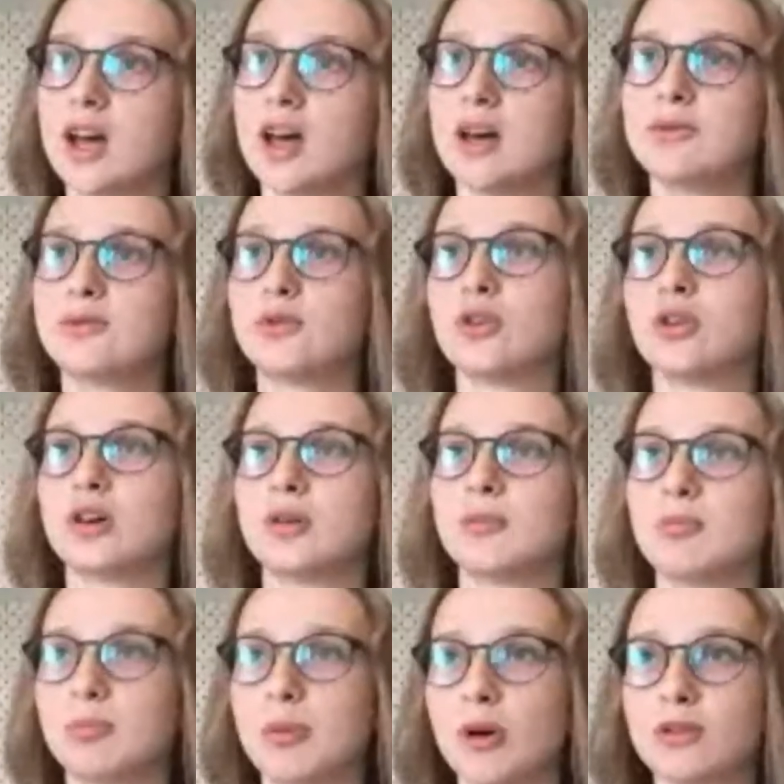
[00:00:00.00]
there
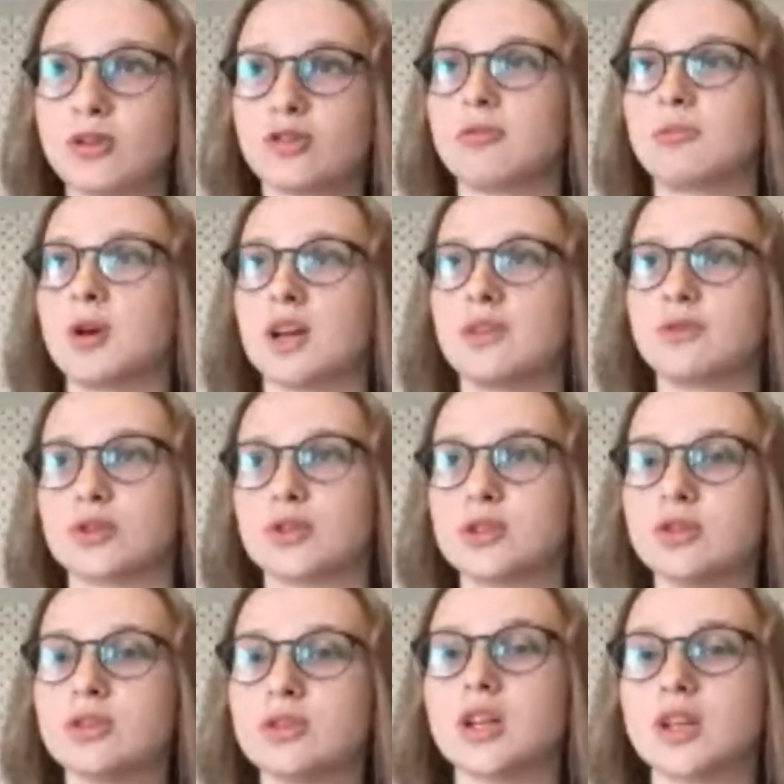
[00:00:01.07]
for both of my for
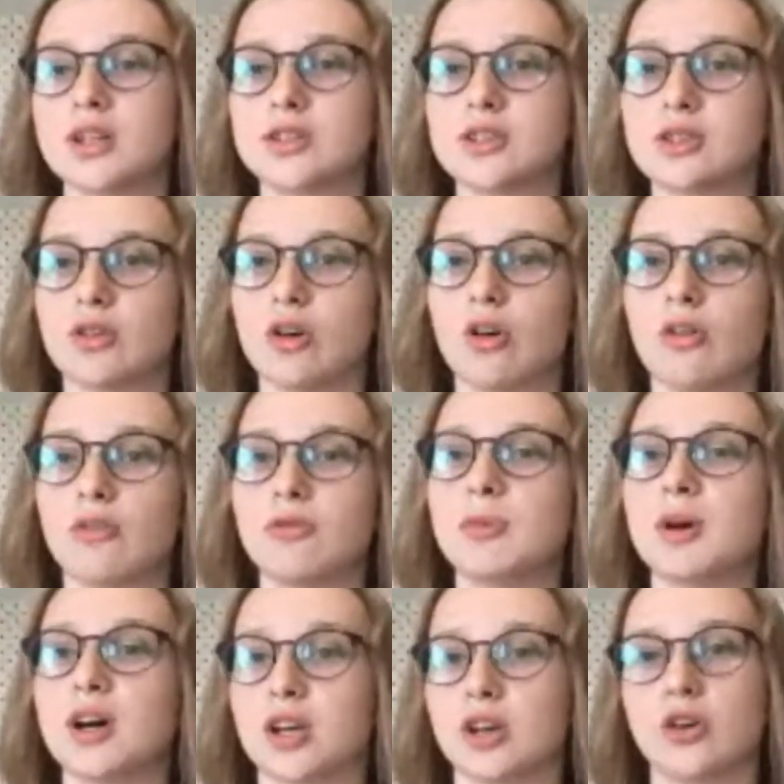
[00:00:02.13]
two years
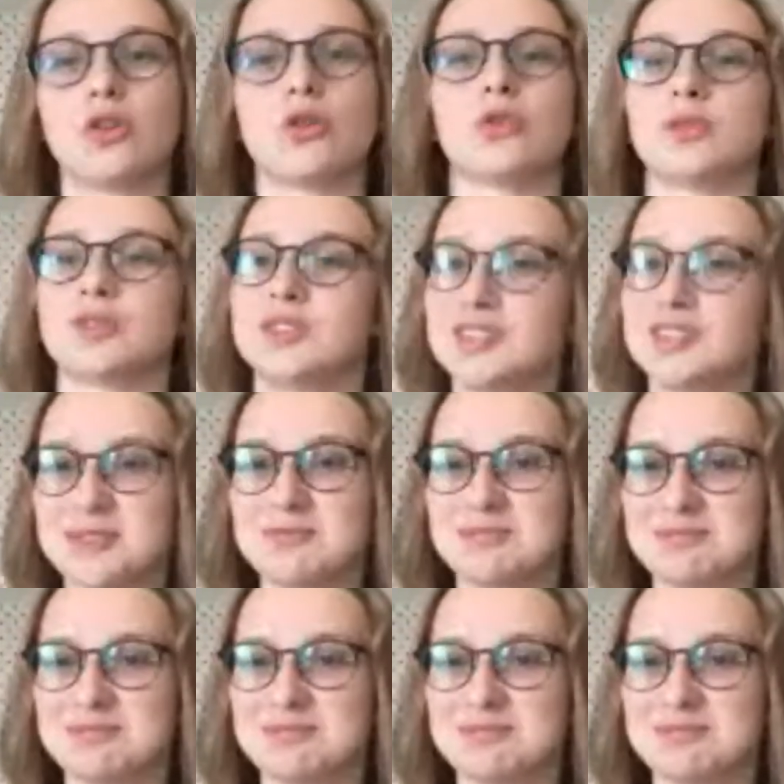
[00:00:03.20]
of my course.